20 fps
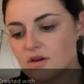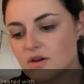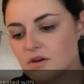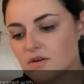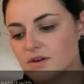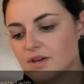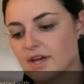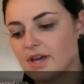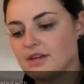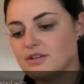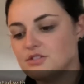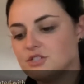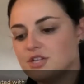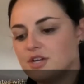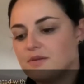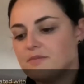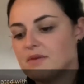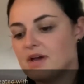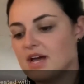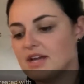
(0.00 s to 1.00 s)
Okay,
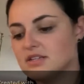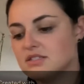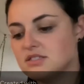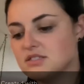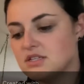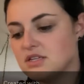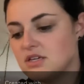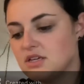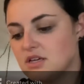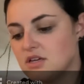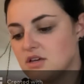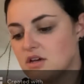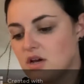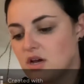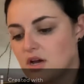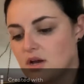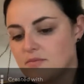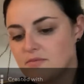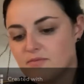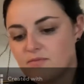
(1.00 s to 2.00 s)
Jim, I see,
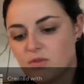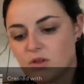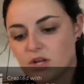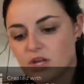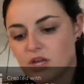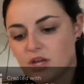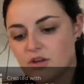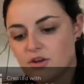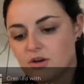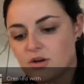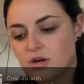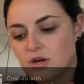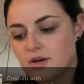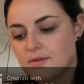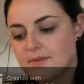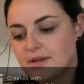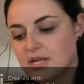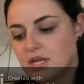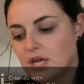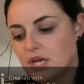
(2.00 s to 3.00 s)
looking at your current
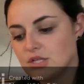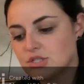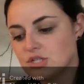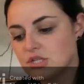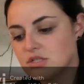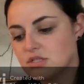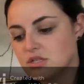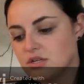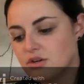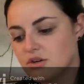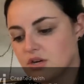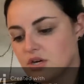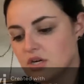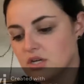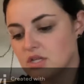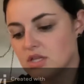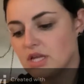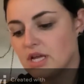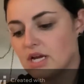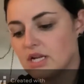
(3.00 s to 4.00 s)
medications, that you're
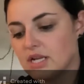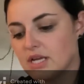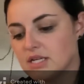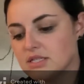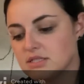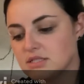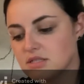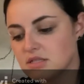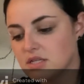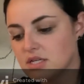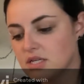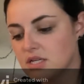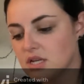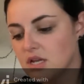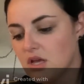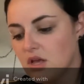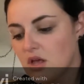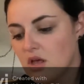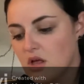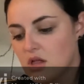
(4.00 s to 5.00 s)
currently on insulin,
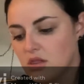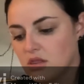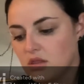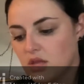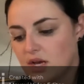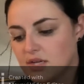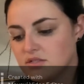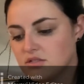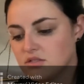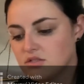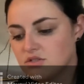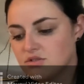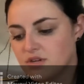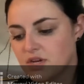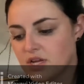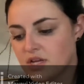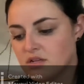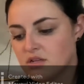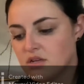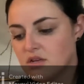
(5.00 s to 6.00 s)

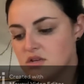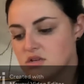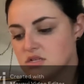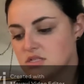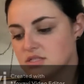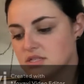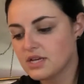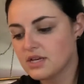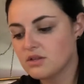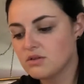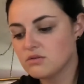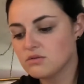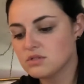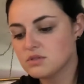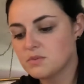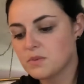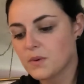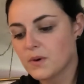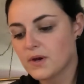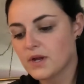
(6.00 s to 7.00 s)
losatran,
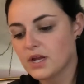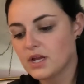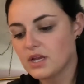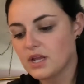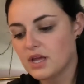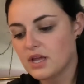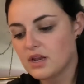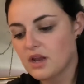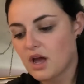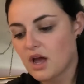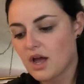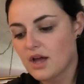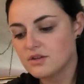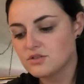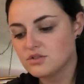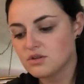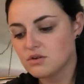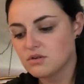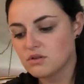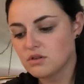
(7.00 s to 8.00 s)
cyclosporine, and
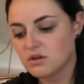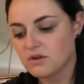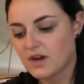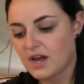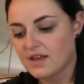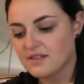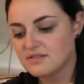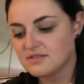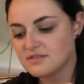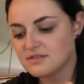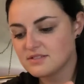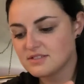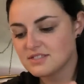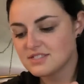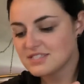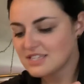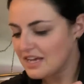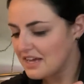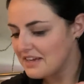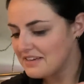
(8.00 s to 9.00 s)

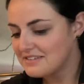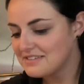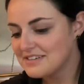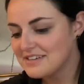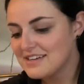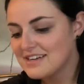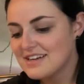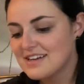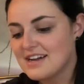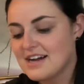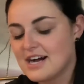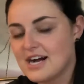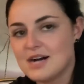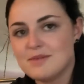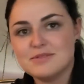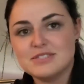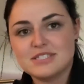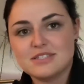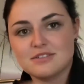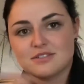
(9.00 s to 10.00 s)
hydrochlorothiazide.
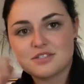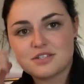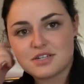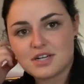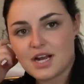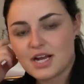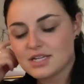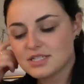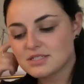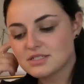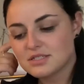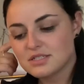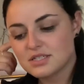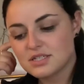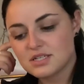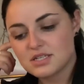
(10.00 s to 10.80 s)
Is this correct?